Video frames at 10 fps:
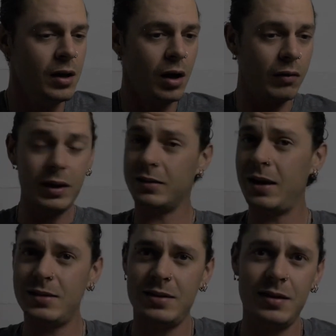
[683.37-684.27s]
All right,
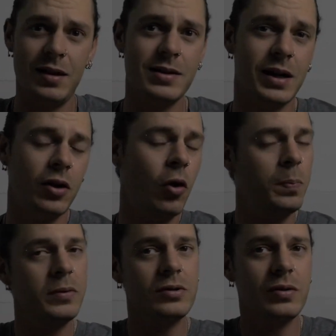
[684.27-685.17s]
that's it guys. I
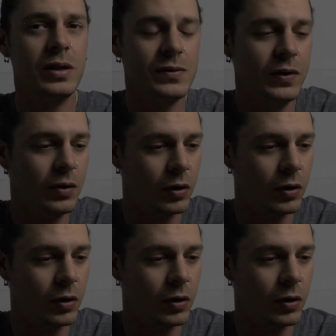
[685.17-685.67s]
hope you enjoyed this video.